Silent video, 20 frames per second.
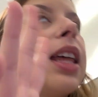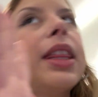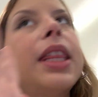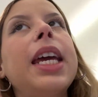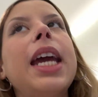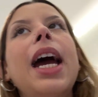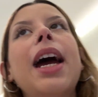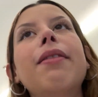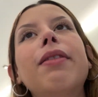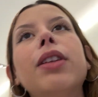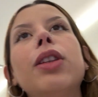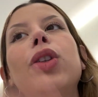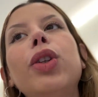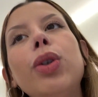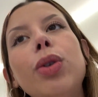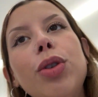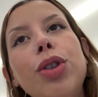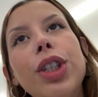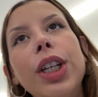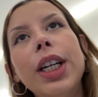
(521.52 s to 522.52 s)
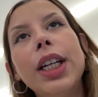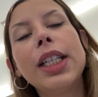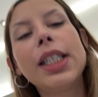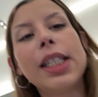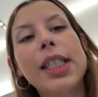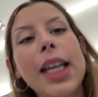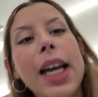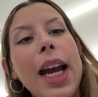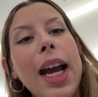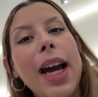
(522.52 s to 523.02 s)
They have illusions,
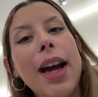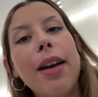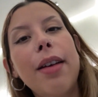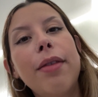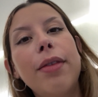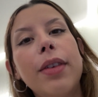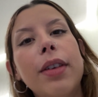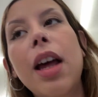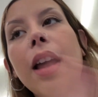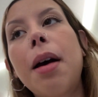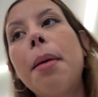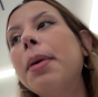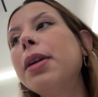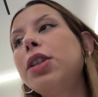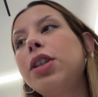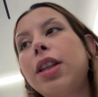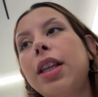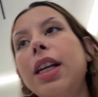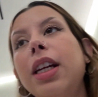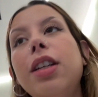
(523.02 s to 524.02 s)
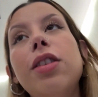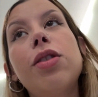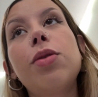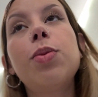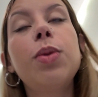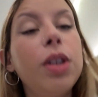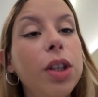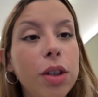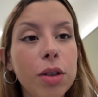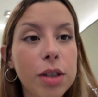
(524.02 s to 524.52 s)
they have a bunch of things.
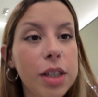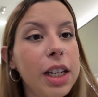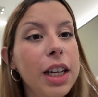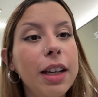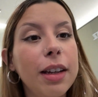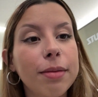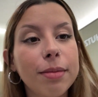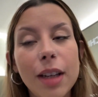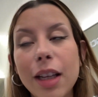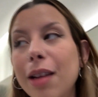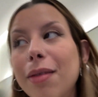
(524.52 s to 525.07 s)
You'll see in